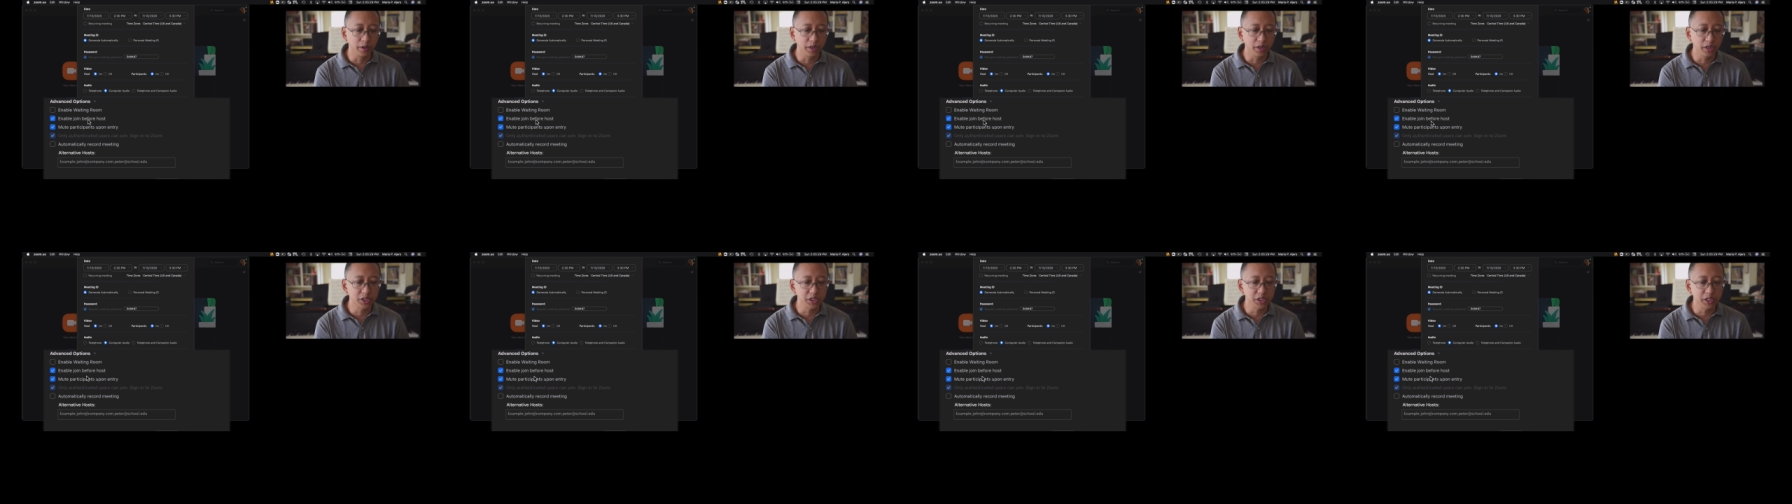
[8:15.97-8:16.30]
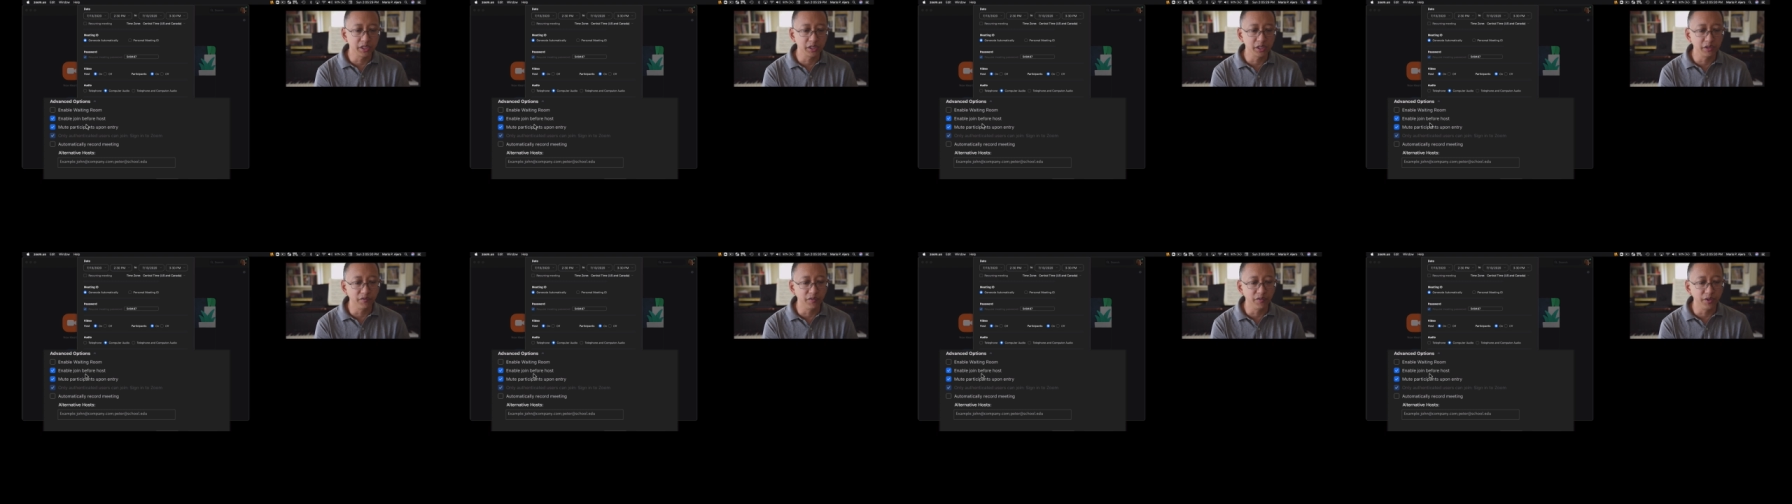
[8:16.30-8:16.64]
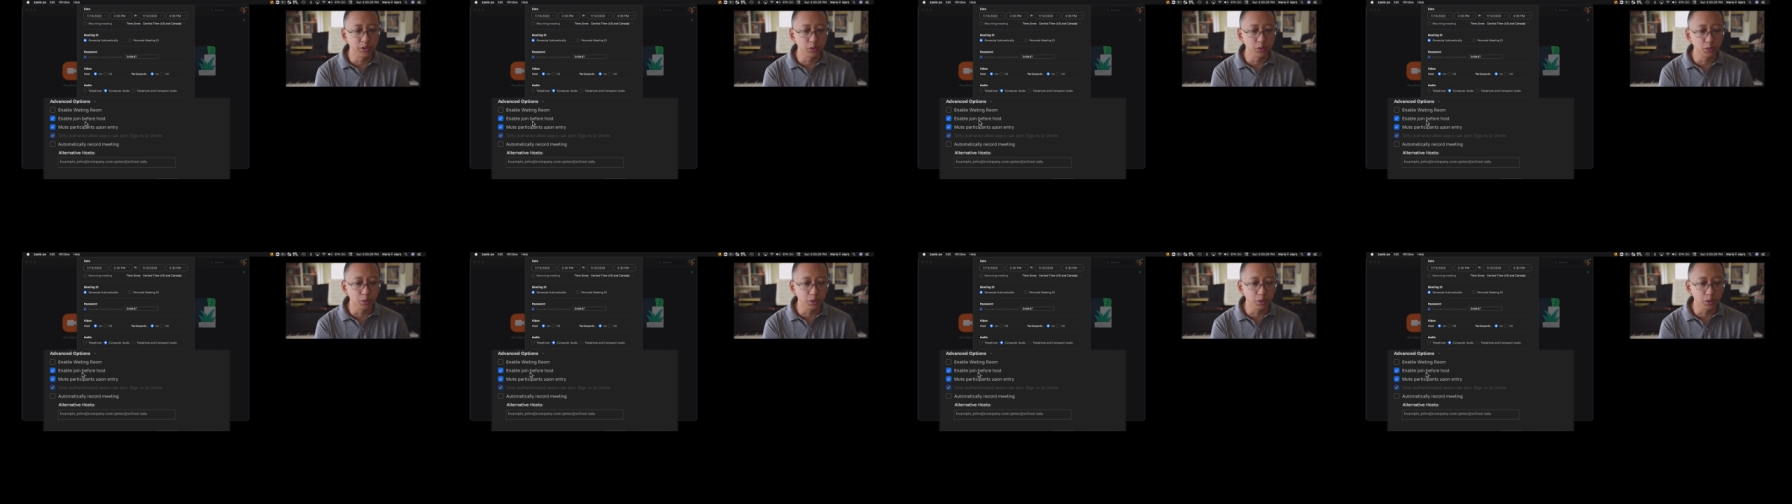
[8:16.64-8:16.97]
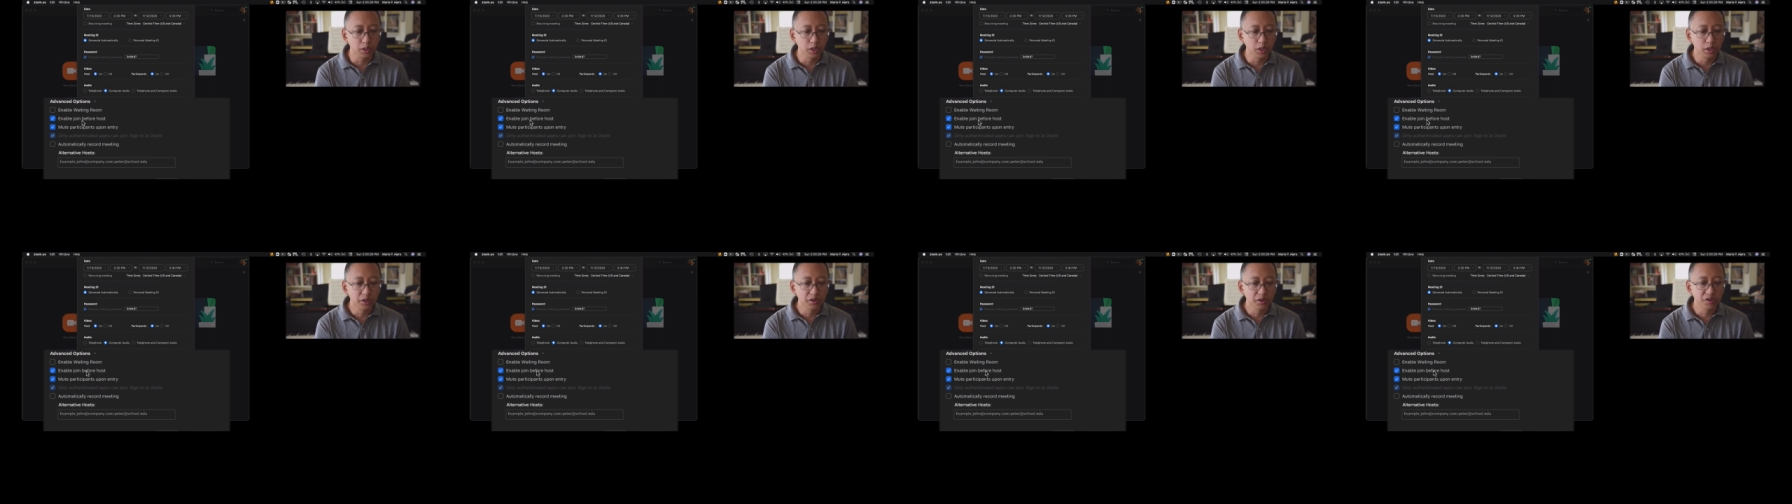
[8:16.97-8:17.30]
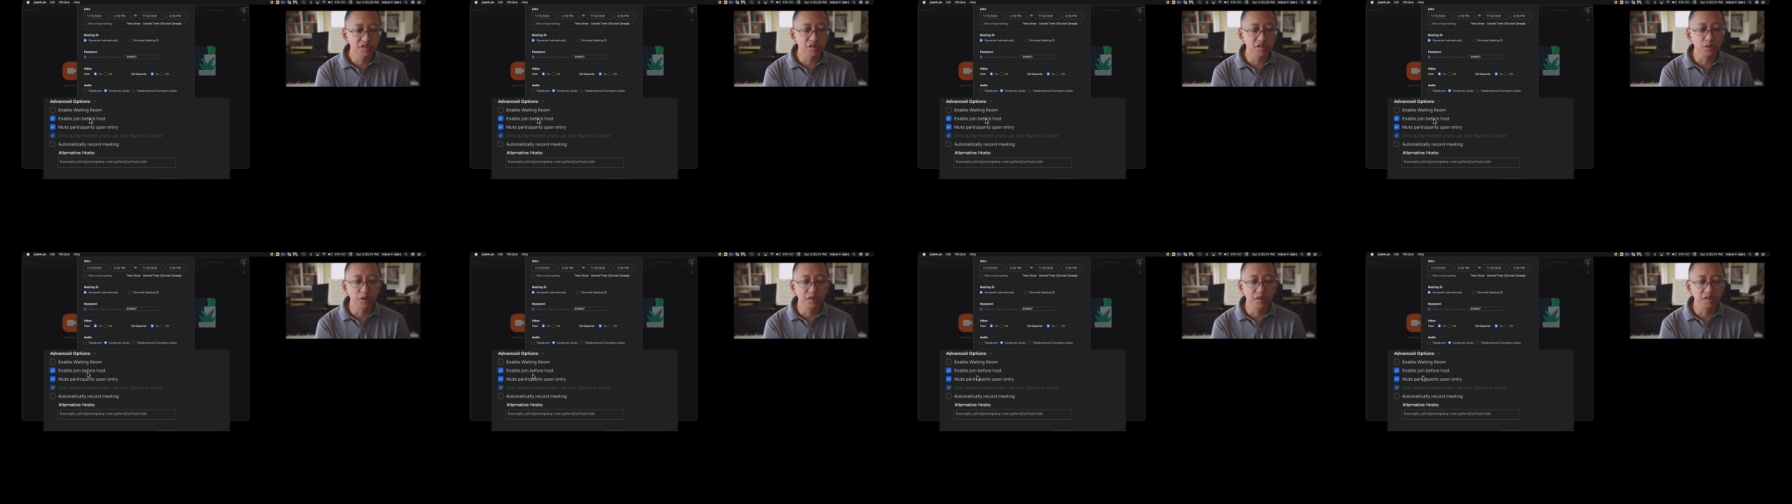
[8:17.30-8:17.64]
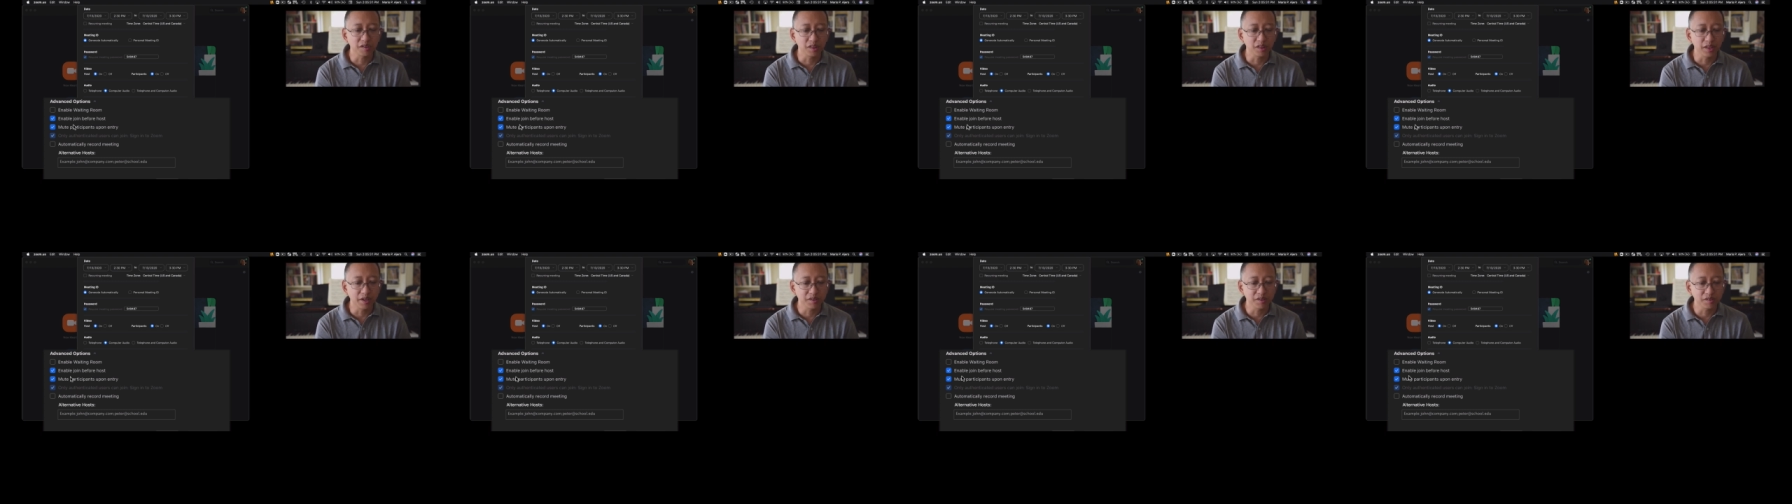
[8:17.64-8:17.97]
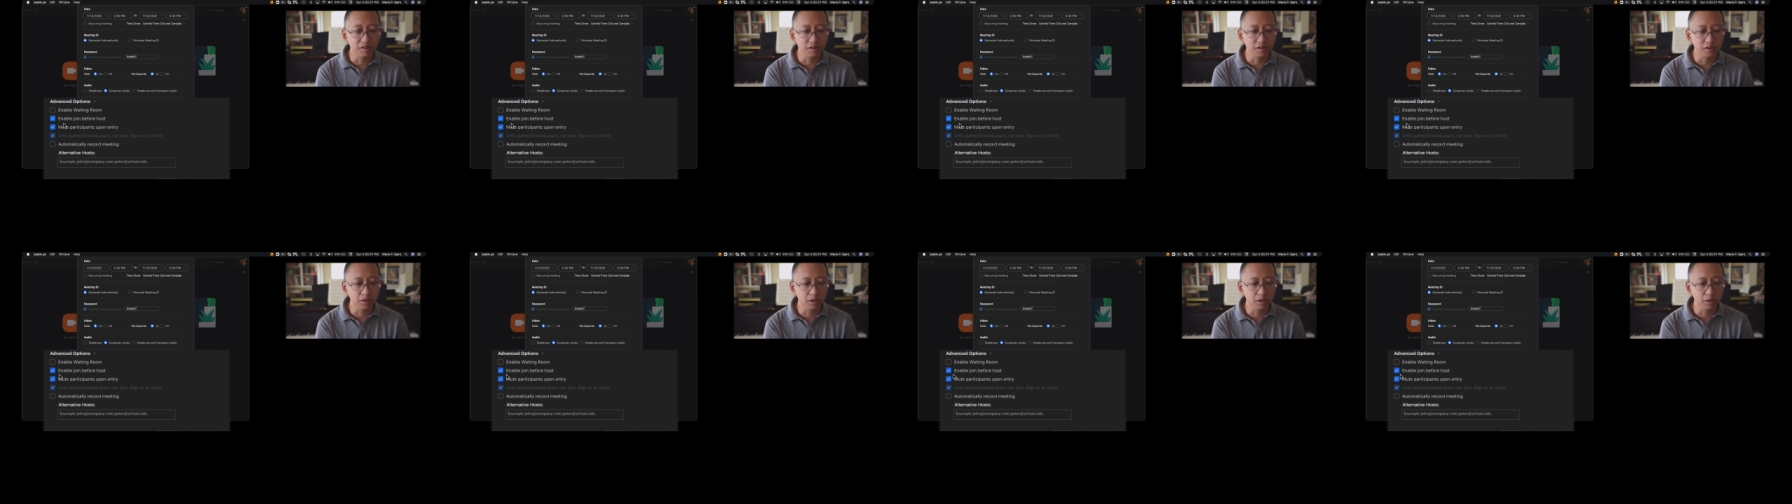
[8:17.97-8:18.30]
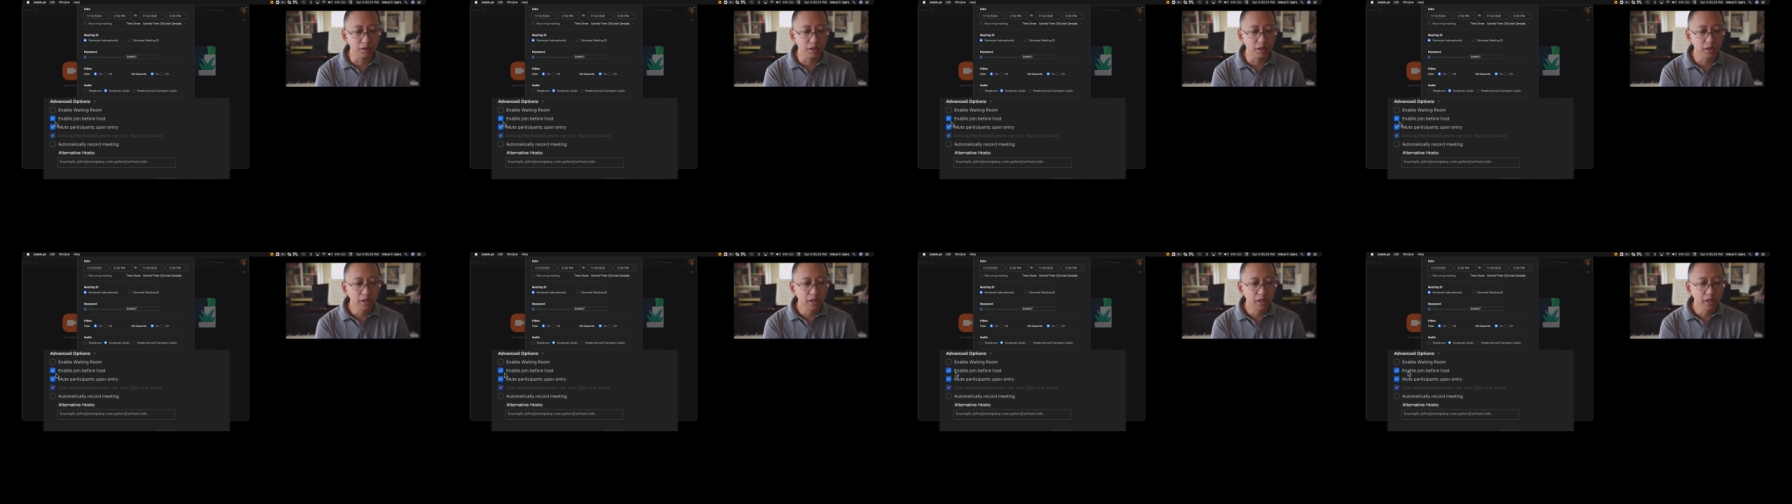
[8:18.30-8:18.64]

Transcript: each individual student's lesson here.